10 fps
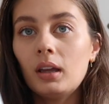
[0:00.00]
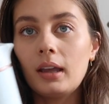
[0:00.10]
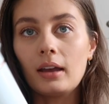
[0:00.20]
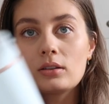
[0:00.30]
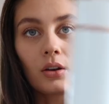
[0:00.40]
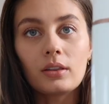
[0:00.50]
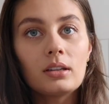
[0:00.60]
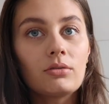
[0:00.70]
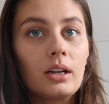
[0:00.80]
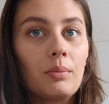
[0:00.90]
Yeah, it's got
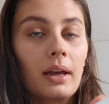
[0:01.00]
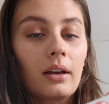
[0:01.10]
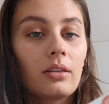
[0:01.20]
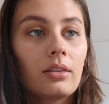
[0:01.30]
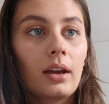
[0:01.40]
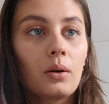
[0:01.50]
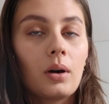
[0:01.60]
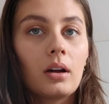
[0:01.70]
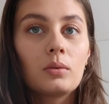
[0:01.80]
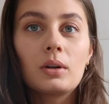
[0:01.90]
this really big thick
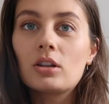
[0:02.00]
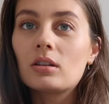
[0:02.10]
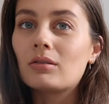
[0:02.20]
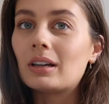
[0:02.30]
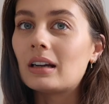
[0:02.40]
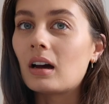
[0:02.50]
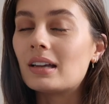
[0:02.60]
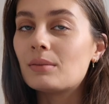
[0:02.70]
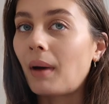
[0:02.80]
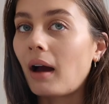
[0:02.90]
one, which is a really
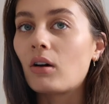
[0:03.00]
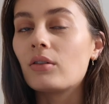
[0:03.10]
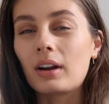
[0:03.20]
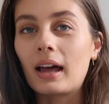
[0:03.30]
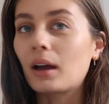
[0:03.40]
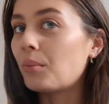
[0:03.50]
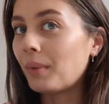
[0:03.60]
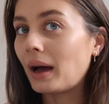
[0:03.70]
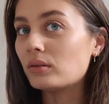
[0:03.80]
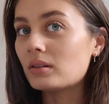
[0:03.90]
nice barrel for like
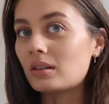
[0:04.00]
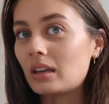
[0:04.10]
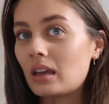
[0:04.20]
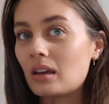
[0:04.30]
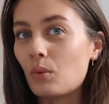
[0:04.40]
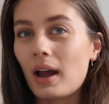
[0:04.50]
bouncy